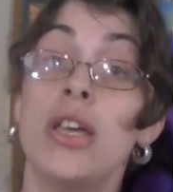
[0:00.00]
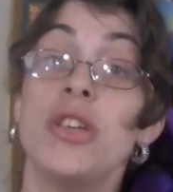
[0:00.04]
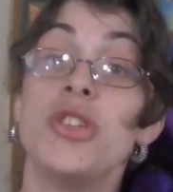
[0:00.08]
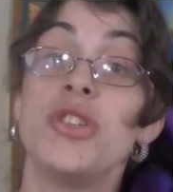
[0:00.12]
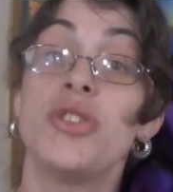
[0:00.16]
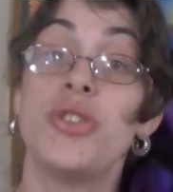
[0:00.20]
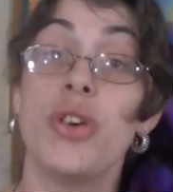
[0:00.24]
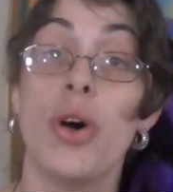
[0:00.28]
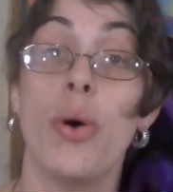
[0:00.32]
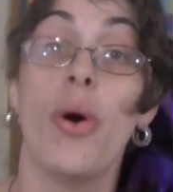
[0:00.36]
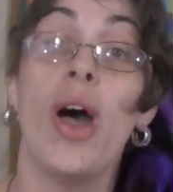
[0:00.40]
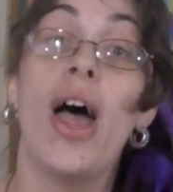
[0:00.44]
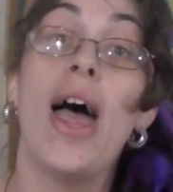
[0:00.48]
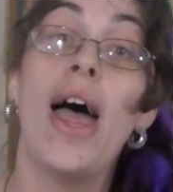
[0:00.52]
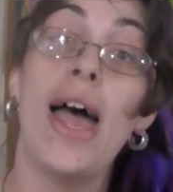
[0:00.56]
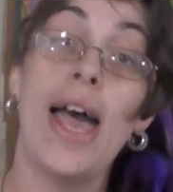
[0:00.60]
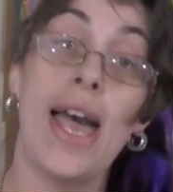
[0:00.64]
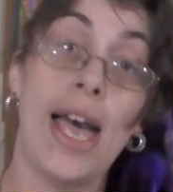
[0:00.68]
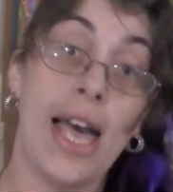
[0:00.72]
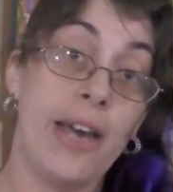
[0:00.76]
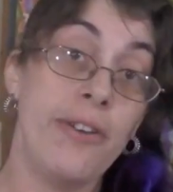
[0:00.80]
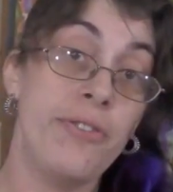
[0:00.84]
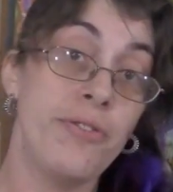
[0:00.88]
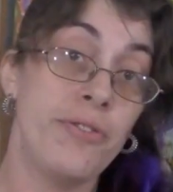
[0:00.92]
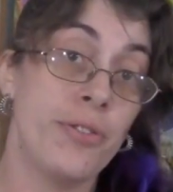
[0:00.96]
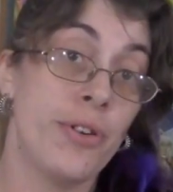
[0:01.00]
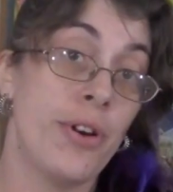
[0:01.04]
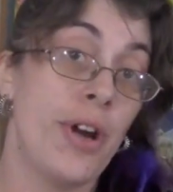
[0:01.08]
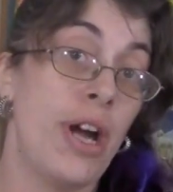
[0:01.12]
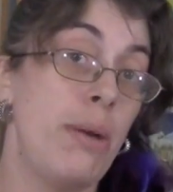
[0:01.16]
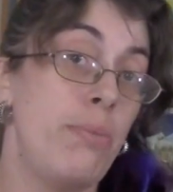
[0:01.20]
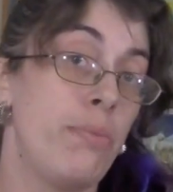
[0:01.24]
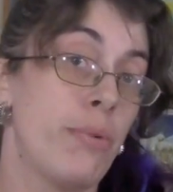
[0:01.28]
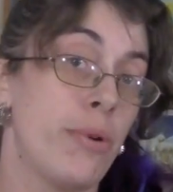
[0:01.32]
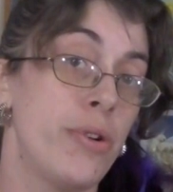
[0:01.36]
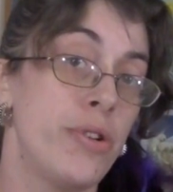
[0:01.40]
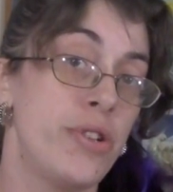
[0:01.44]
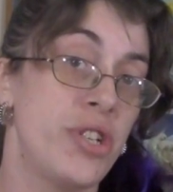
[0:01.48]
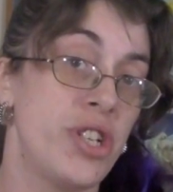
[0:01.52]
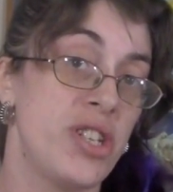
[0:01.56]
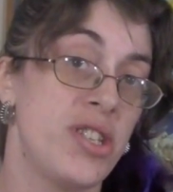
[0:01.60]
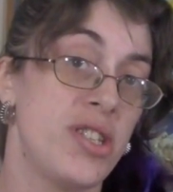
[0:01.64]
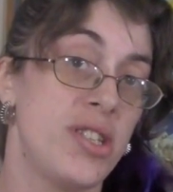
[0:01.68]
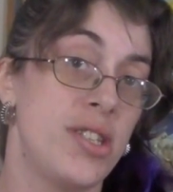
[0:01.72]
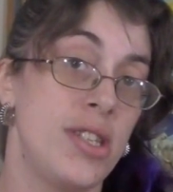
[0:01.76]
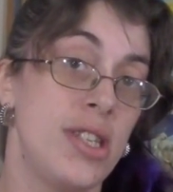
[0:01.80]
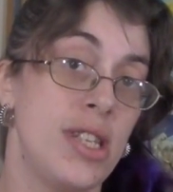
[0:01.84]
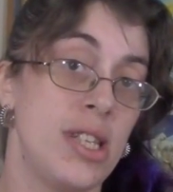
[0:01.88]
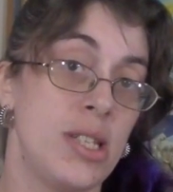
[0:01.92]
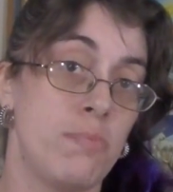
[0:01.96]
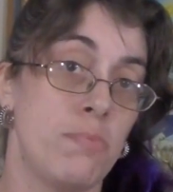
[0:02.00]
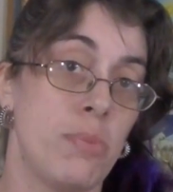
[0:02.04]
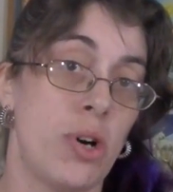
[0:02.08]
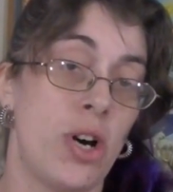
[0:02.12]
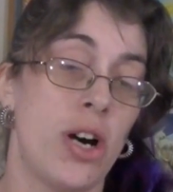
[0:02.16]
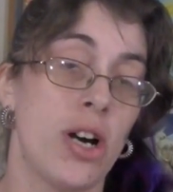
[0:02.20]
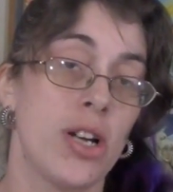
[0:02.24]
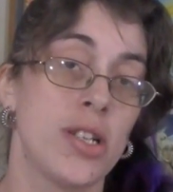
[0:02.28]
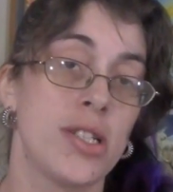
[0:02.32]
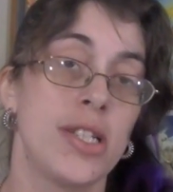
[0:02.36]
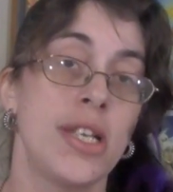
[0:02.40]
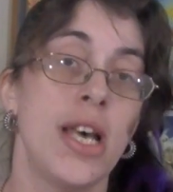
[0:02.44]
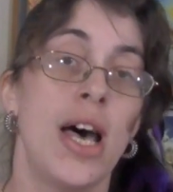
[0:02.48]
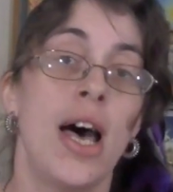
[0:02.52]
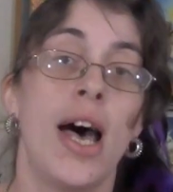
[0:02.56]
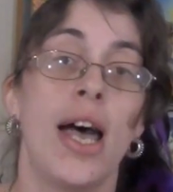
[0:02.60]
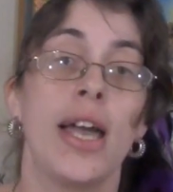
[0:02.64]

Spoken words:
So after I purchased this box,